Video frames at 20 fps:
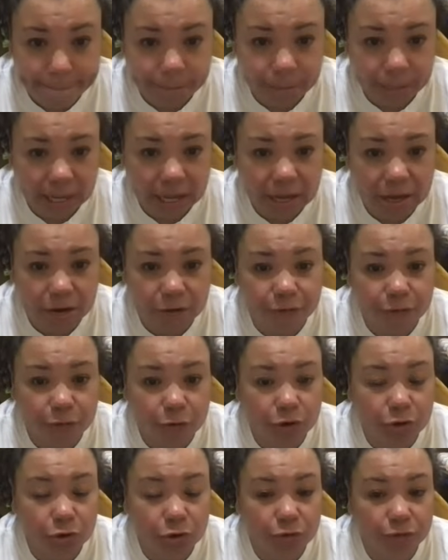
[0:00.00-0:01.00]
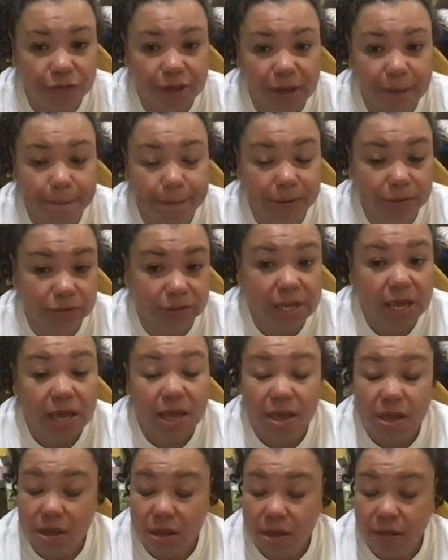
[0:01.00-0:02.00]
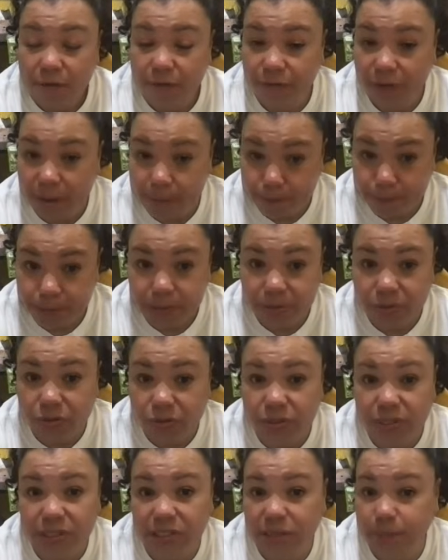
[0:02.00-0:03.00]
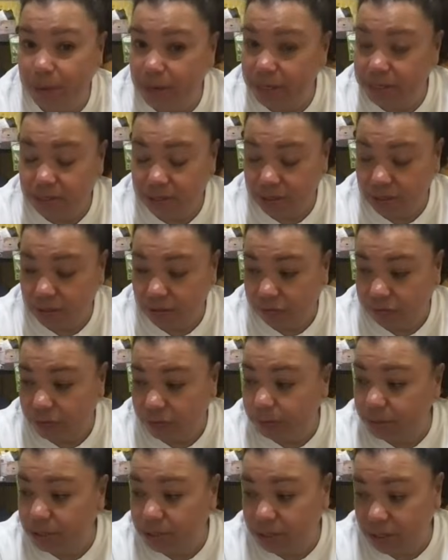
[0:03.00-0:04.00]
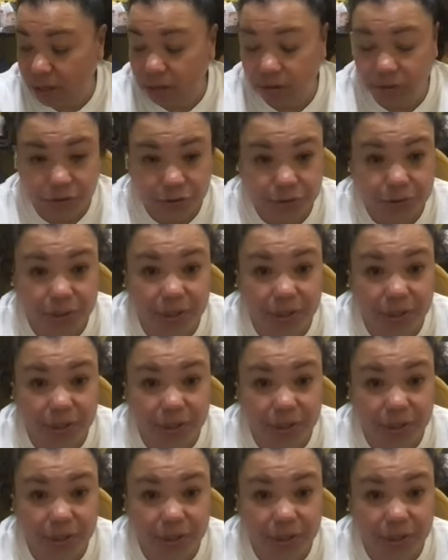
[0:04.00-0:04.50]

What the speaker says: Can't afford no vet bills. Vet bills are expensive, let me tell you.